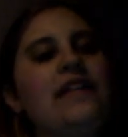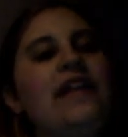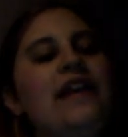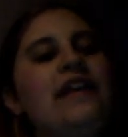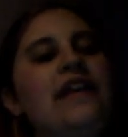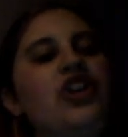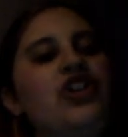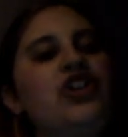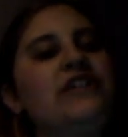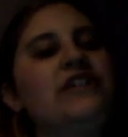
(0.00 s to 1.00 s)
the
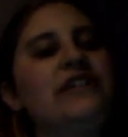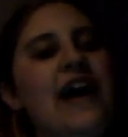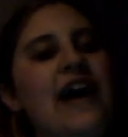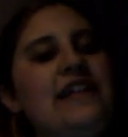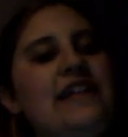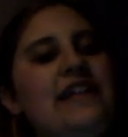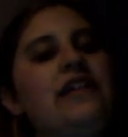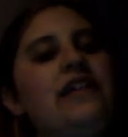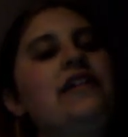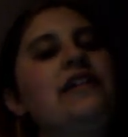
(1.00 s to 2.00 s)
judges decided
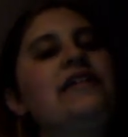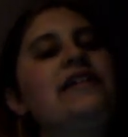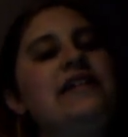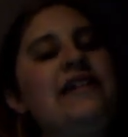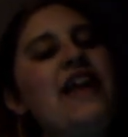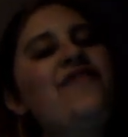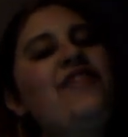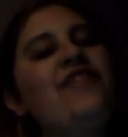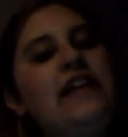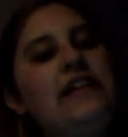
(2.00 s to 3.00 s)
to
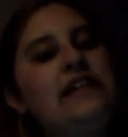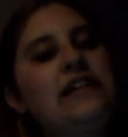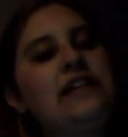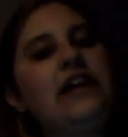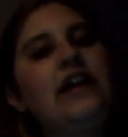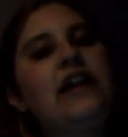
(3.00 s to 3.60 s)
save Elise,